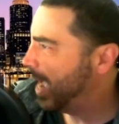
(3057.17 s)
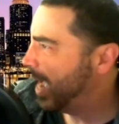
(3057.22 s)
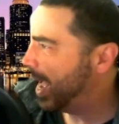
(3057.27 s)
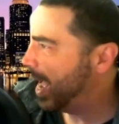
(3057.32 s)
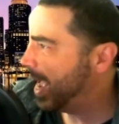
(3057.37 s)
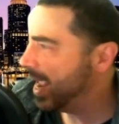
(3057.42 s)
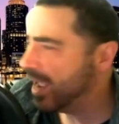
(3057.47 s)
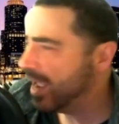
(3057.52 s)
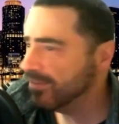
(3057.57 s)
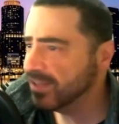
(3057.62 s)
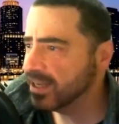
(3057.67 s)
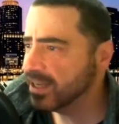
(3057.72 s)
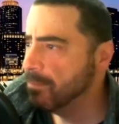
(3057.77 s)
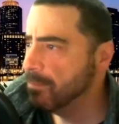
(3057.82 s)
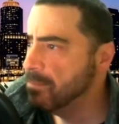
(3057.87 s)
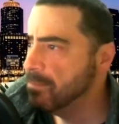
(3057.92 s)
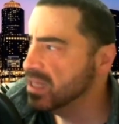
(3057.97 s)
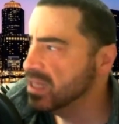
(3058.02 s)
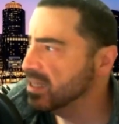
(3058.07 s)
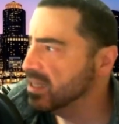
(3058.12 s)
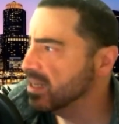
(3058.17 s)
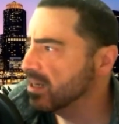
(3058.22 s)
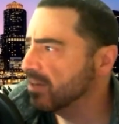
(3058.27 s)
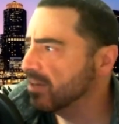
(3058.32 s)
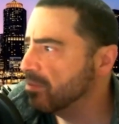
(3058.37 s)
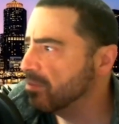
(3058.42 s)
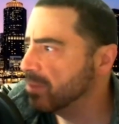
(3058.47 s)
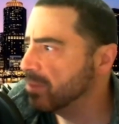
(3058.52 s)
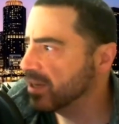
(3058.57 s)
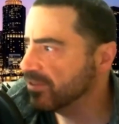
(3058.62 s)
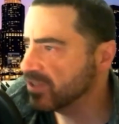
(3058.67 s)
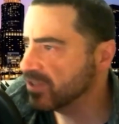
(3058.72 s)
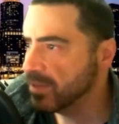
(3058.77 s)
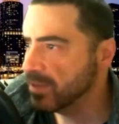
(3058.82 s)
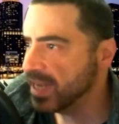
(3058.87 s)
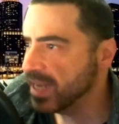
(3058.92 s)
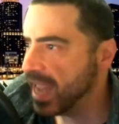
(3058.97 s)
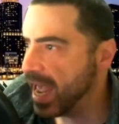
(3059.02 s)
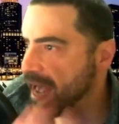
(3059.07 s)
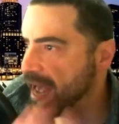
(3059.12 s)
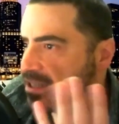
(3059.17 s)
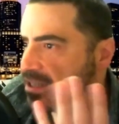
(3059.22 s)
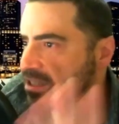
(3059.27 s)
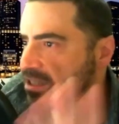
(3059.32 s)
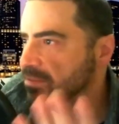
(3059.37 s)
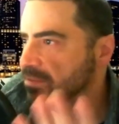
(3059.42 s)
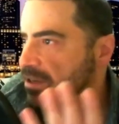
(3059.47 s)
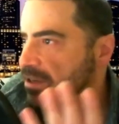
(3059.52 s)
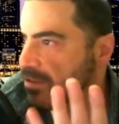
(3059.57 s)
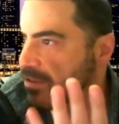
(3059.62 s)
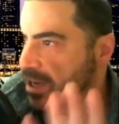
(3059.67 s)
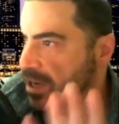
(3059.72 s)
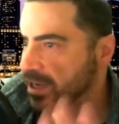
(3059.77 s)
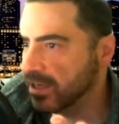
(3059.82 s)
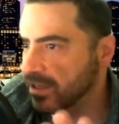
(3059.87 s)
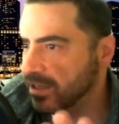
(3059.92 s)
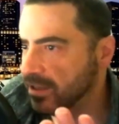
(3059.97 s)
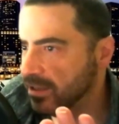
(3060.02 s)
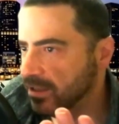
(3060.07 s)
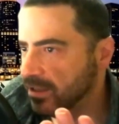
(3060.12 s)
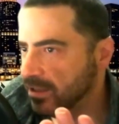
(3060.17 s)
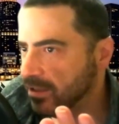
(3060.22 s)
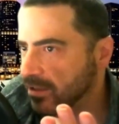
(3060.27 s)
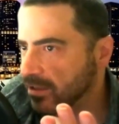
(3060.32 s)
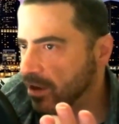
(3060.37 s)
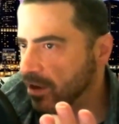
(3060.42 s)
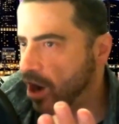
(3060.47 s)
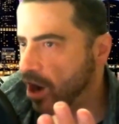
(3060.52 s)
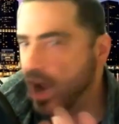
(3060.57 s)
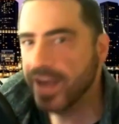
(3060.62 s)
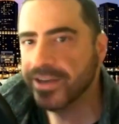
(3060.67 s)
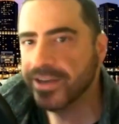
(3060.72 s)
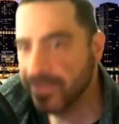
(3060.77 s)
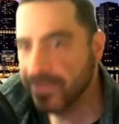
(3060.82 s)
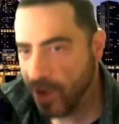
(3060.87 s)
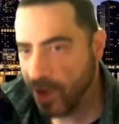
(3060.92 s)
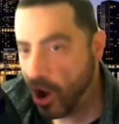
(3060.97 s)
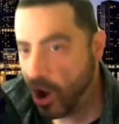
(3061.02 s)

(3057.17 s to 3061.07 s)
I have like a million of them, but if somebody asked me right on